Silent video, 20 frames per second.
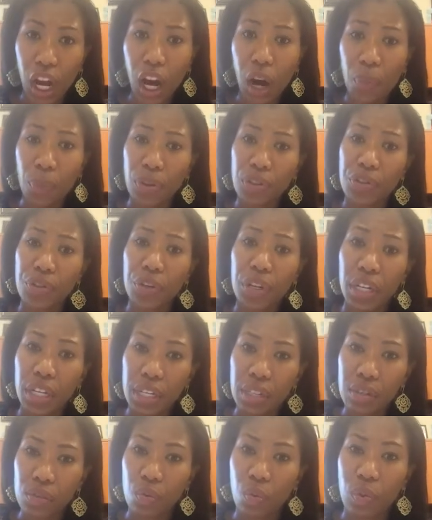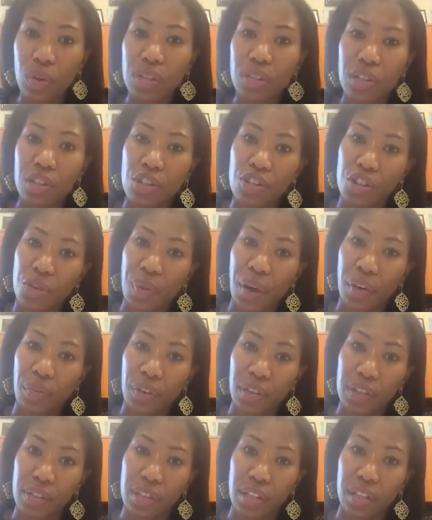opportunities. What does leadership
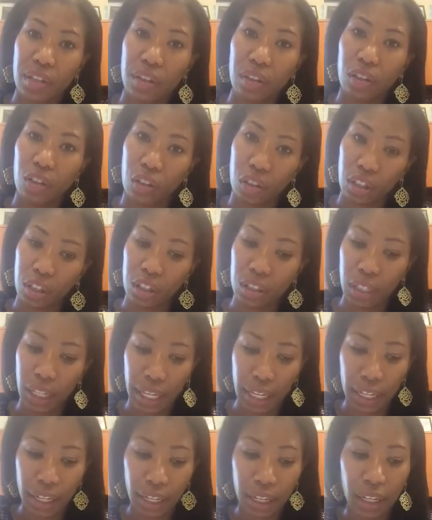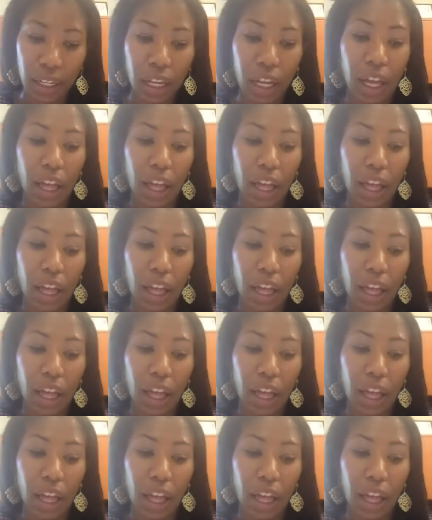efficacy look like?